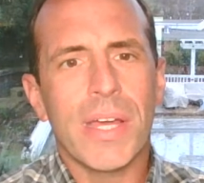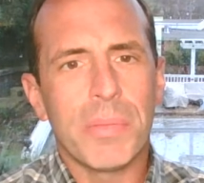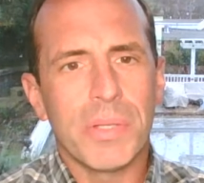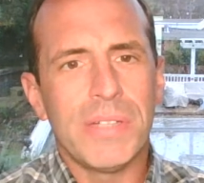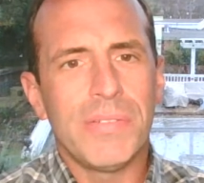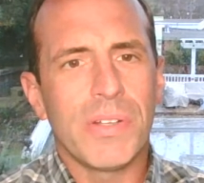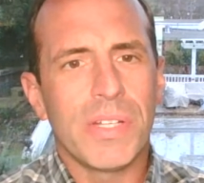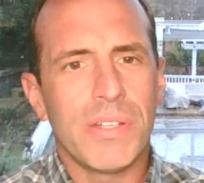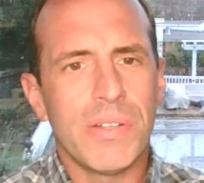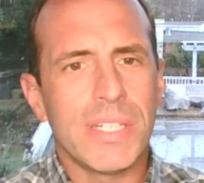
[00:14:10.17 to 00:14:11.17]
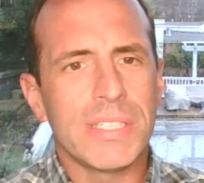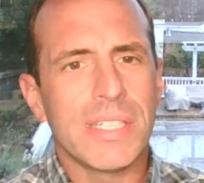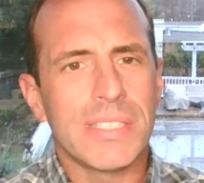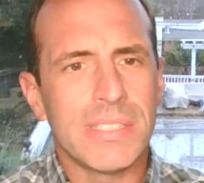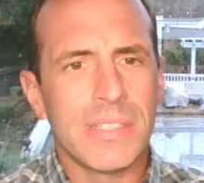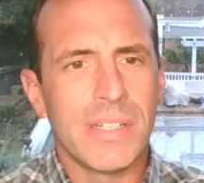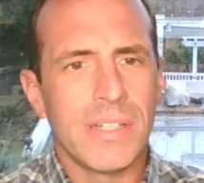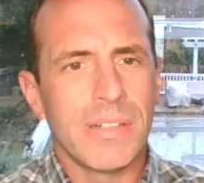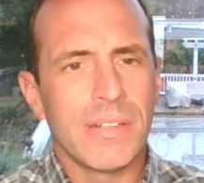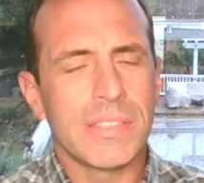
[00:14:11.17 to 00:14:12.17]
I believe you can do this. Let's
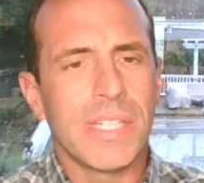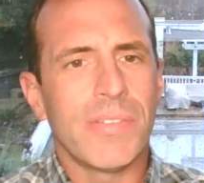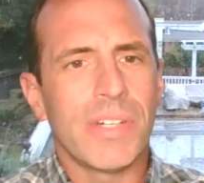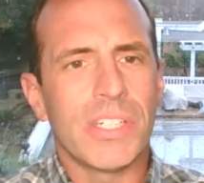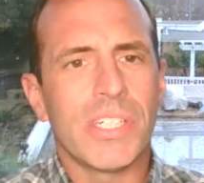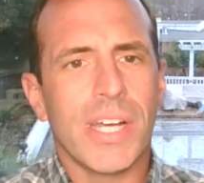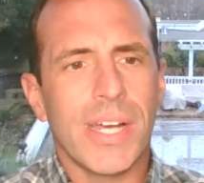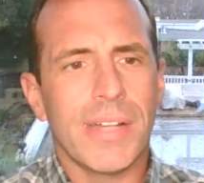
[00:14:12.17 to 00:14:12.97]
give it a shot."